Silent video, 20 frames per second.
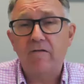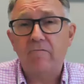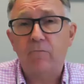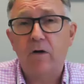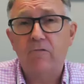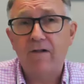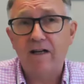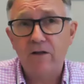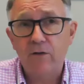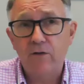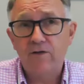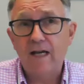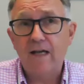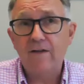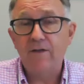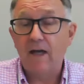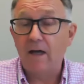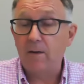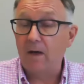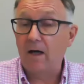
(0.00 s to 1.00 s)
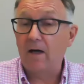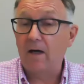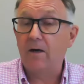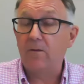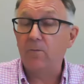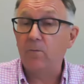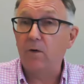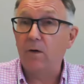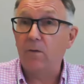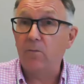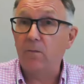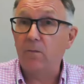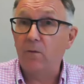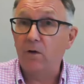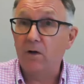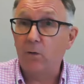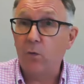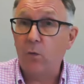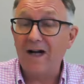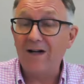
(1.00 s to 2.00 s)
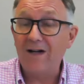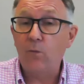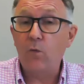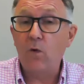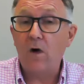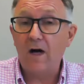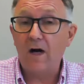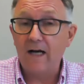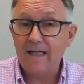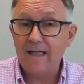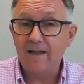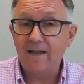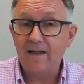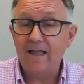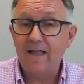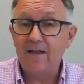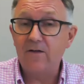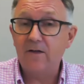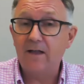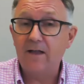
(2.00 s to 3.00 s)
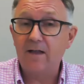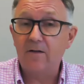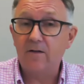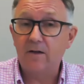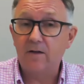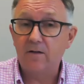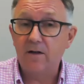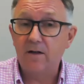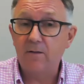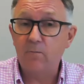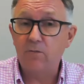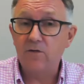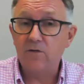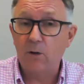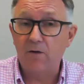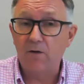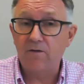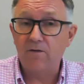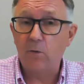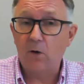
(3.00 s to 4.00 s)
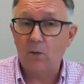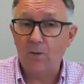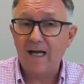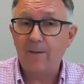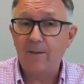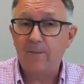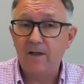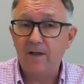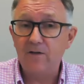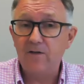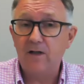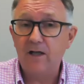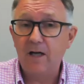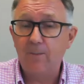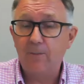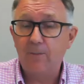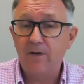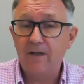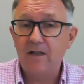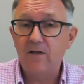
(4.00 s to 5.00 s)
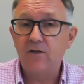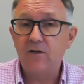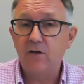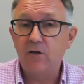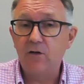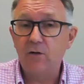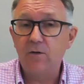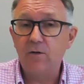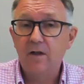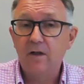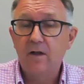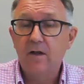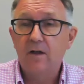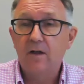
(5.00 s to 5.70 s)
with what Rachel said, though. Quite widely, so often what will happen is the companies who